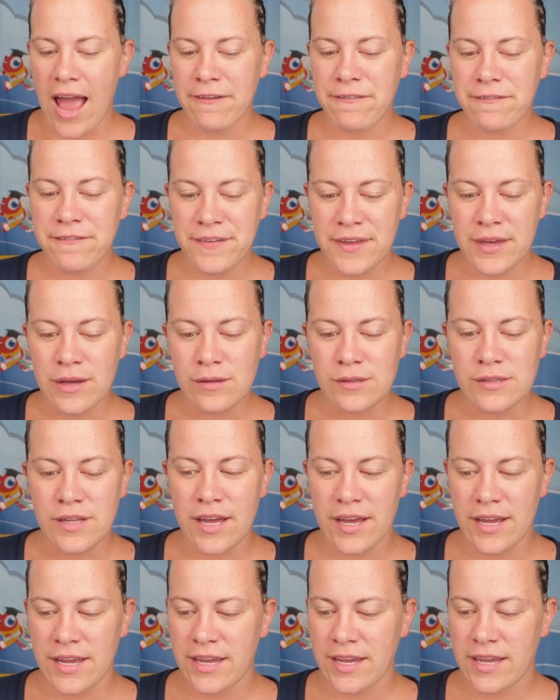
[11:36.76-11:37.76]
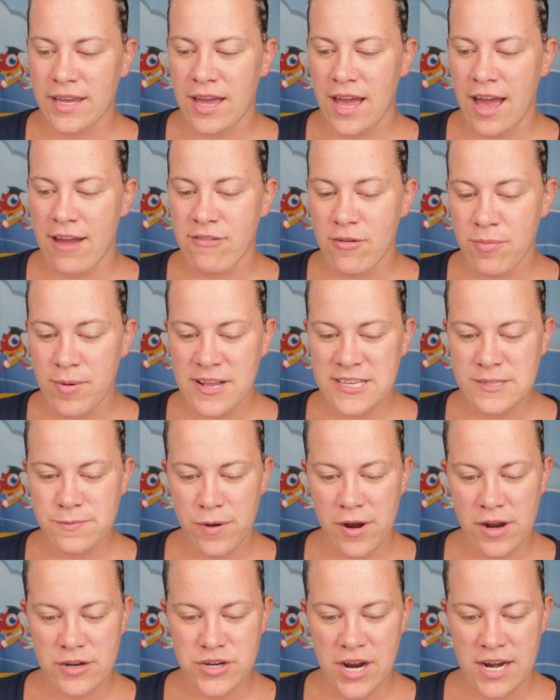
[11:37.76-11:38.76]
I feel like everybody's
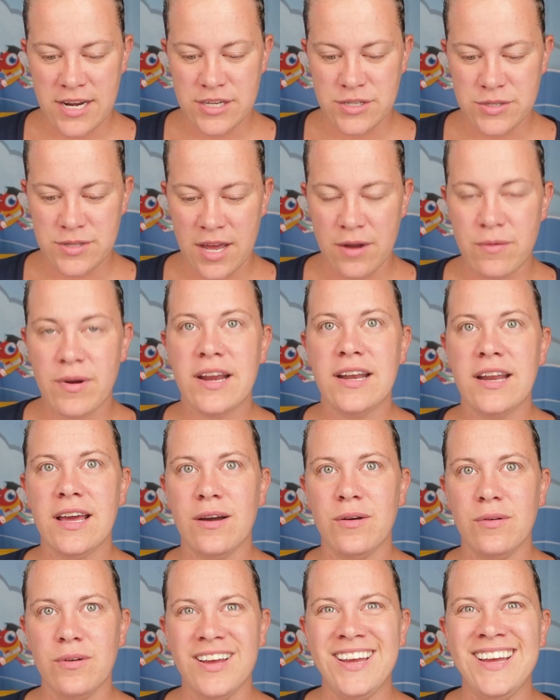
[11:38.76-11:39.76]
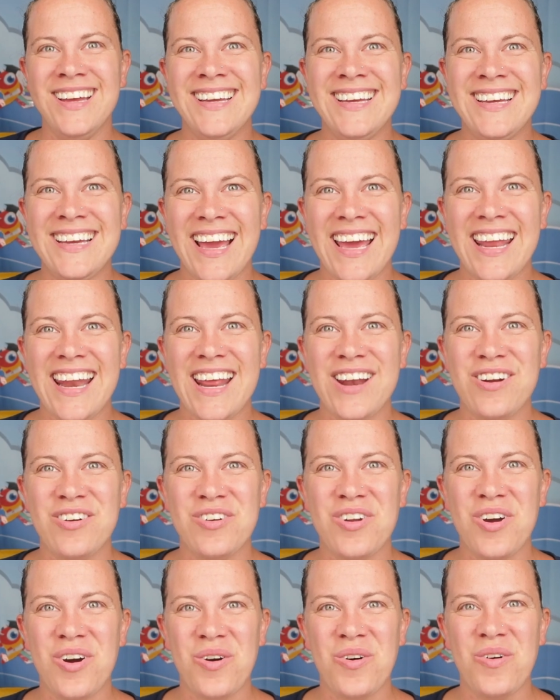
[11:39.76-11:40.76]
trying to do that right now, and I
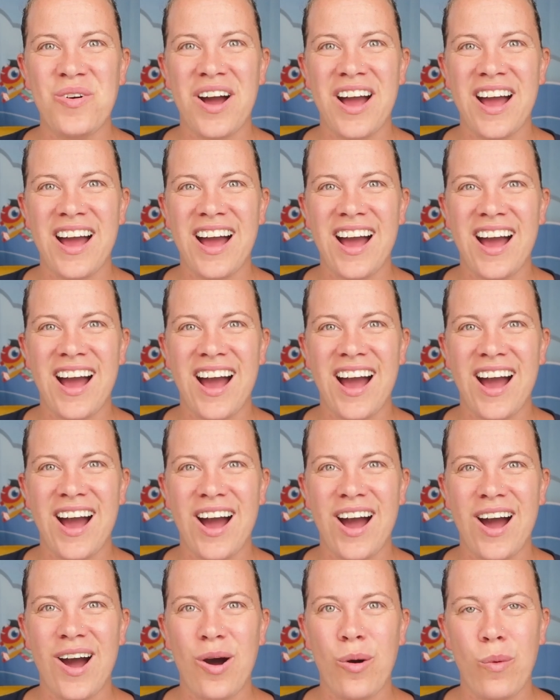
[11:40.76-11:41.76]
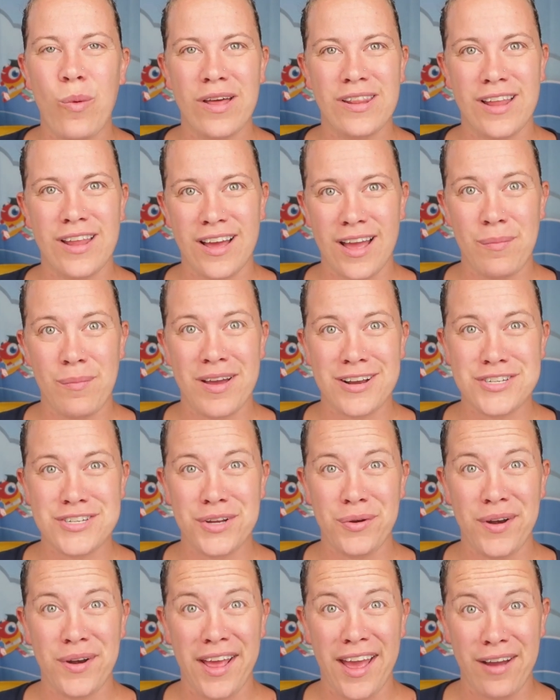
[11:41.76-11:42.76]
don't know what luck I'm
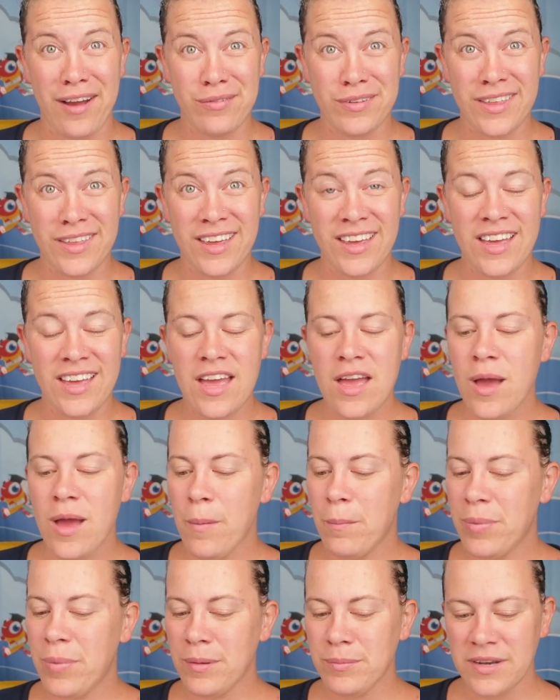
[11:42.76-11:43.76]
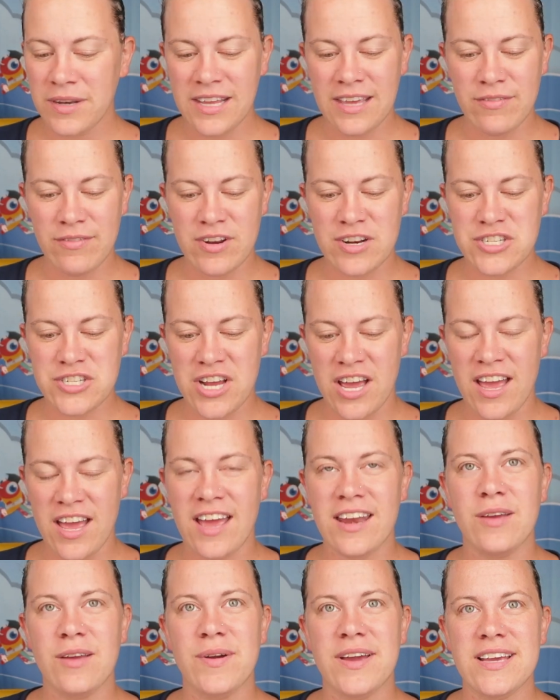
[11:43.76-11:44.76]
actually going to have with it, but I'm gonna give it a
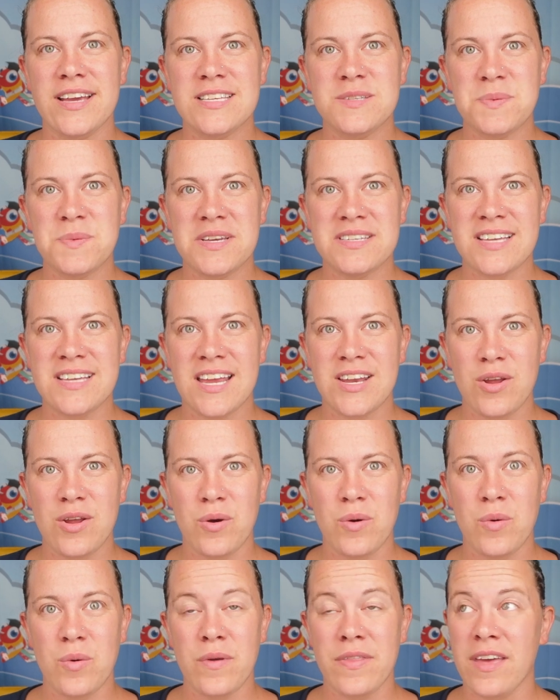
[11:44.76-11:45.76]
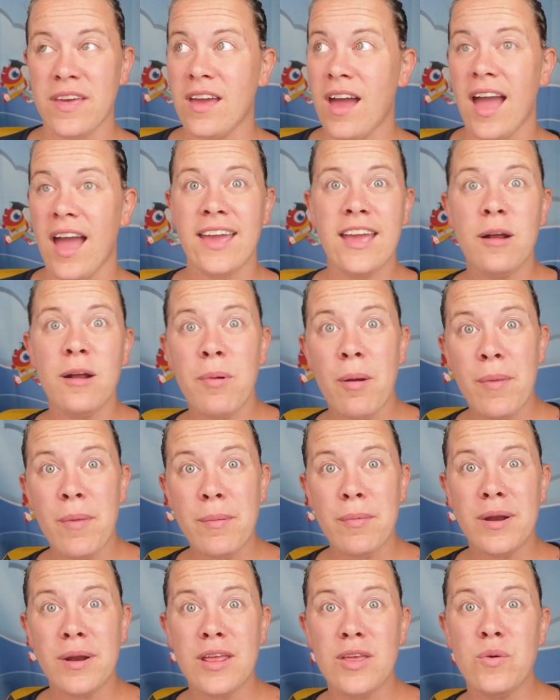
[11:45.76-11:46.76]
shot anyways because I know that I care about
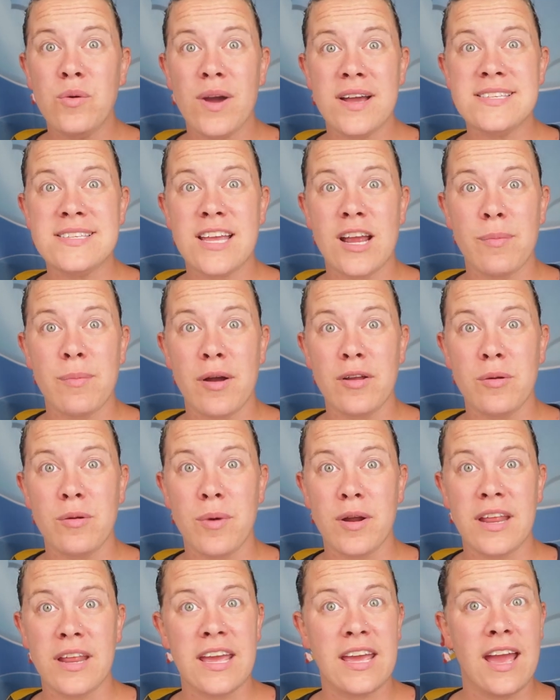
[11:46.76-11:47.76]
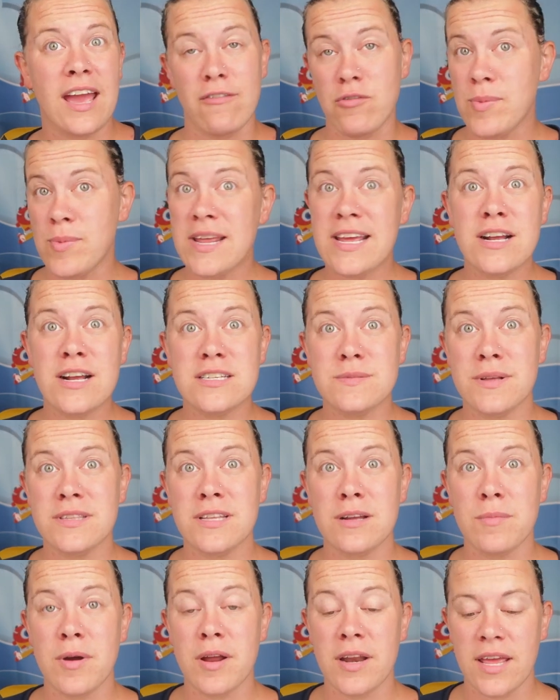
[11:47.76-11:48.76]
my money, you guys care about your money, everybody cares
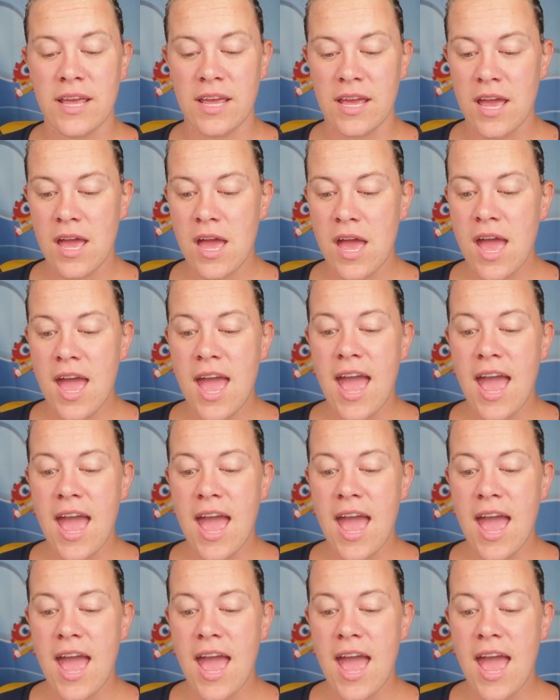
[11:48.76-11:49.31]
about their money.